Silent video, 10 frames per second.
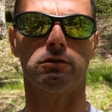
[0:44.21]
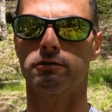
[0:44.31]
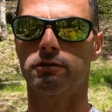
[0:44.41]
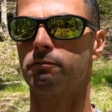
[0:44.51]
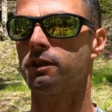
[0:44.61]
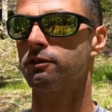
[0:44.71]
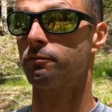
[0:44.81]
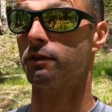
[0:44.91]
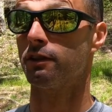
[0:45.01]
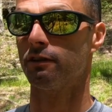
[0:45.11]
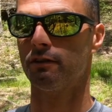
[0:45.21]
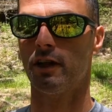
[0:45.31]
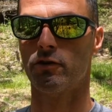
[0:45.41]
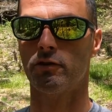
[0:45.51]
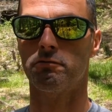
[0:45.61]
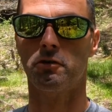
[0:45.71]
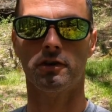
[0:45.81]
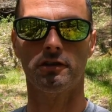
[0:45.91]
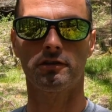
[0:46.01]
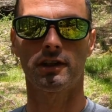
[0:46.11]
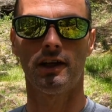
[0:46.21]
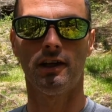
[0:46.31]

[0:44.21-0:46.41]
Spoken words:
something National Forest.